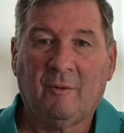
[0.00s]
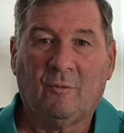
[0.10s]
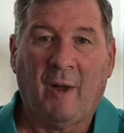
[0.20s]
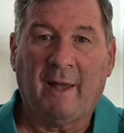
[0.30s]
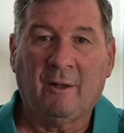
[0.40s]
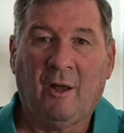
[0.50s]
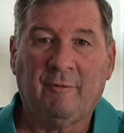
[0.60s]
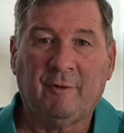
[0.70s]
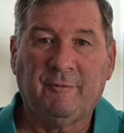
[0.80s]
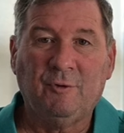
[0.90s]
rattle
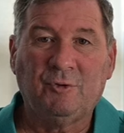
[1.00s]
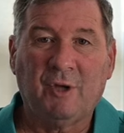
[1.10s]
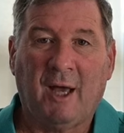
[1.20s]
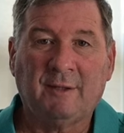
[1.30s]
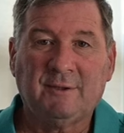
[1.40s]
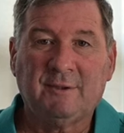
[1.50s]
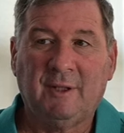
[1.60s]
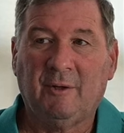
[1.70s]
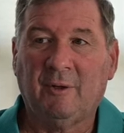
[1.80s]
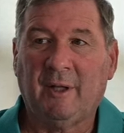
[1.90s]
off a few shots
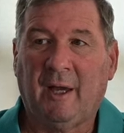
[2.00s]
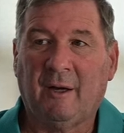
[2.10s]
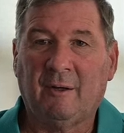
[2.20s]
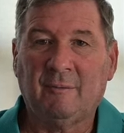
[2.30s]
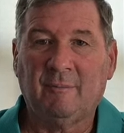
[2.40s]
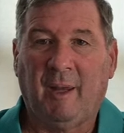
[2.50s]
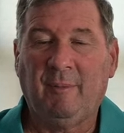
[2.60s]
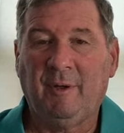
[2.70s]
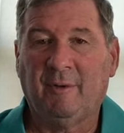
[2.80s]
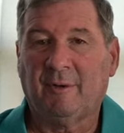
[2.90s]
here and there,
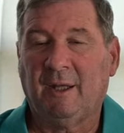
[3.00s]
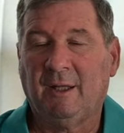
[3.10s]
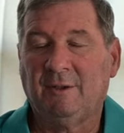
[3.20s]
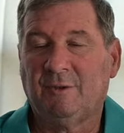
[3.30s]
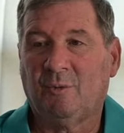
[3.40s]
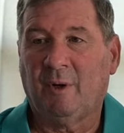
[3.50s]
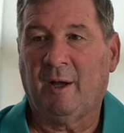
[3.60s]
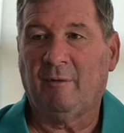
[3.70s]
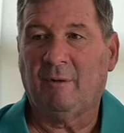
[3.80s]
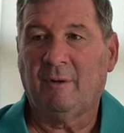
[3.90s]
maybe their kids or
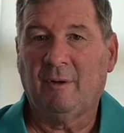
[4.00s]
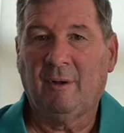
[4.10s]
whatever.